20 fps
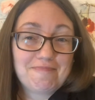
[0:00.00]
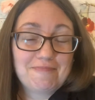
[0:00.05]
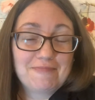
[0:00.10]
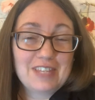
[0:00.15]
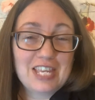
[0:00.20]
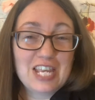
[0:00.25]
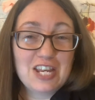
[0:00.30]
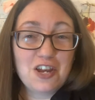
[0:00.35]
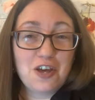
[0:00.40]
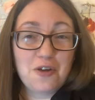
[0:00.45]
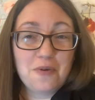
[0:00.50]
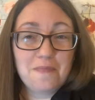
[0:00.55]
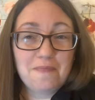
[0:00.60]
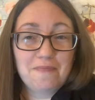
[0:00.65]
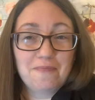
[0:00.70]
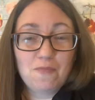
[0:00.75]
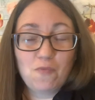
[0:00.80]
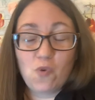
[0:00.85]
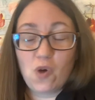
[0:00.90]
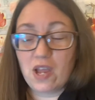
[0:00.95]
you know,
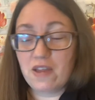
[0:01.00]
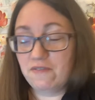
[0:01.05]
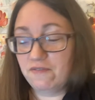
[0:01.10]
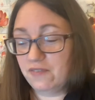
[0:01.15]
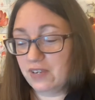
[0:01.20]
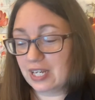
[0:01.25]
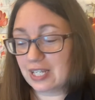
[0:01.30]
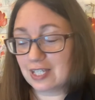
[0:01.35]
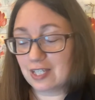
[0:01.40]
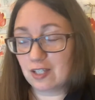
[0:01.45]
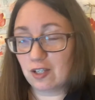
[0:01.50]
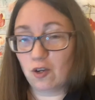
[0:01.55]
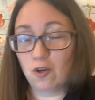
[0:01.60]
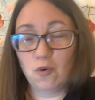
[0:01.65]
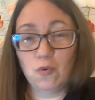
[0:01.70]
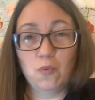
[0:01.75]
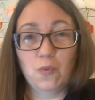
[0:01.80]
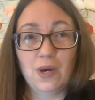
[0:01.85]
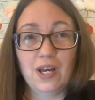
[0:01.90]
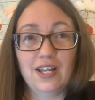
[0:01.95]
Why fix
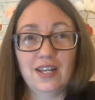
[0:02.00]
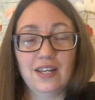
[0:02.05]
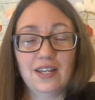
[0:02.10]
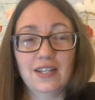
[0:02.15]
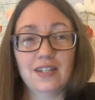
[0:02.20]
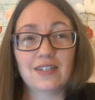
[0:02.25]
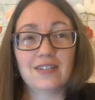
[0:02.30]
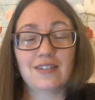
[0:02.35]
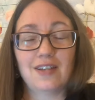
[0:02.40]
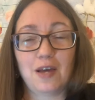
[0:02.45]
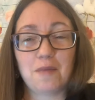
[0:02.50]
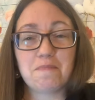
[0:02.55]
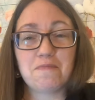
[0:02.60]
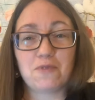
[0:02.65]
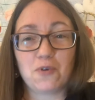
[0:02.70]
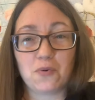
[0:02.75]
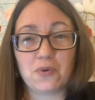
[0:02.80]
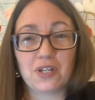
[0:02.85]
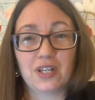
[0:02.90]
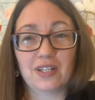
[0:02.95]
what is not
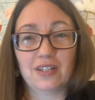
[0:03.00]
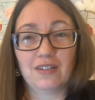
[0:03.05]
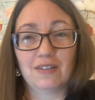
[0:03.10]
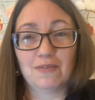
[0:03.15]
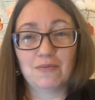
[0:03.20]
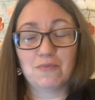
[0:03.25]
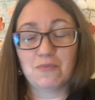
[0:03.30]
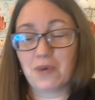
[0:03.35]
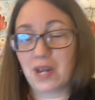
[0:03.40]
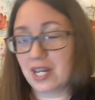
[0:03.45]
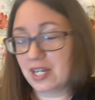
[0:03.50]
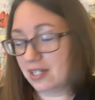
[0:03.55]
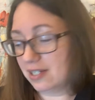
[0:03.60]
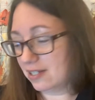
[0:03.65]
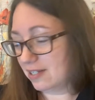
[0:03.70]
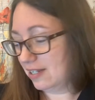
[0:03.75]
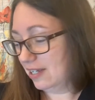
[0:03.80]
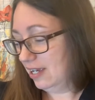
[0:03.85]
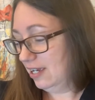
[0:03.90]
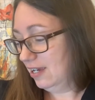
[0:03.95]
broken,
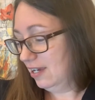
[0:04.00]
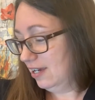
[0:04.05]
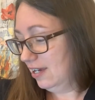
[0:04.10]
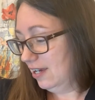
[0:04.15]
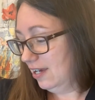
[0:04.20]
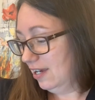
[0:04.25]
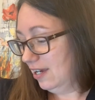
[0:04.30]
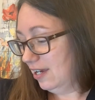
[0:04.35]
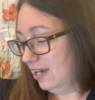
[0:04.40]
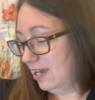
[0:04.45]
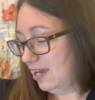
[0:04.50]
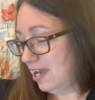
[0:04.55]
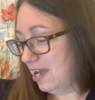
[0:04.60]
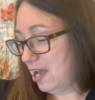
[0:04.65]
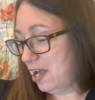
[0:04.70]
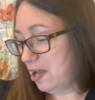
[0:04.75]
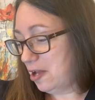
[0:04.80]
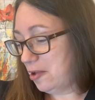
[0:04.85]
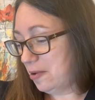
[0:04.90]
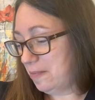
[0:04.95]
right?
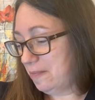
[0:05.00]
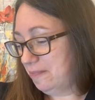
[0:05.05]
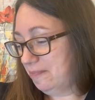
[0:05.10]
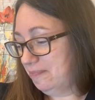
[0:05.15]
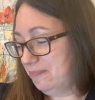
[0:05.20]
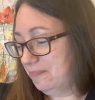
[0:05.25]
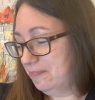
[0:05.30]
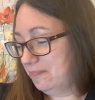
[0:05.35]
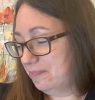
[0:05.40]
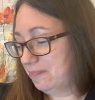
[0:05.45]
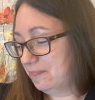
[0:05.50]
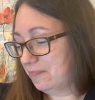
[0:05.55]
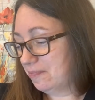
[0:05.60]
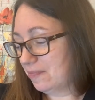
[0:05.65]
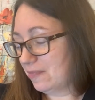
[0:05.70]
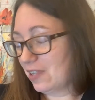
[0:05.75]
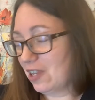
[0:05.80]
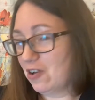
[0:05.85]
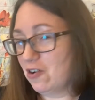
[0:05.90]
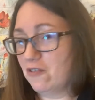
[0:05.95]

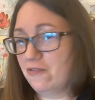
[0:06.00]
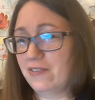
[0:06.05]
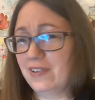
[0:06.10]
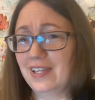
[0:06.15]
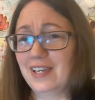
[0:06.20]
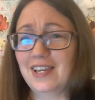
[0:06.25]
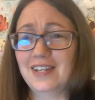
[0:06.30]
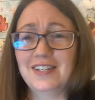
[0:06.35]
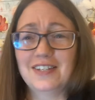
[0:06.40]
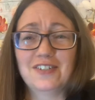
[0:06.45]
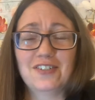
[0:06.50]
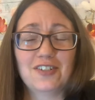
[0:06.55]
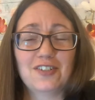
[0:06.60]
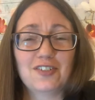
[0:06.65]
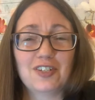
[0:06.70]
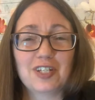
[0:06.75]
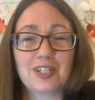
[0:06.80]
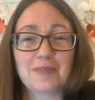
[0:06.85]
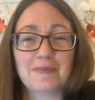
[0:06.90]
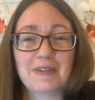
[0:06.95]
Hopefully I didn't just
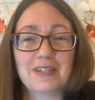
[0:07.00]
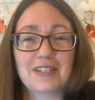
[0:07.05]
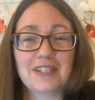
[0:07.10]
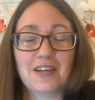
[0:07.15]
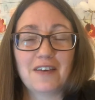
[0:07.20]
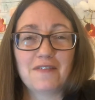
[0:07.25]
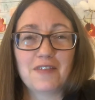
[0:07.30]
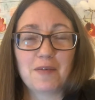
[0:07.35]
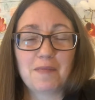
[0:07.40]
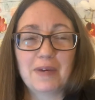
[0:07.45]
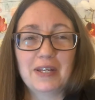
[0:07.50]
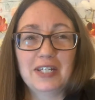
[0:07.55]
jinx myself that my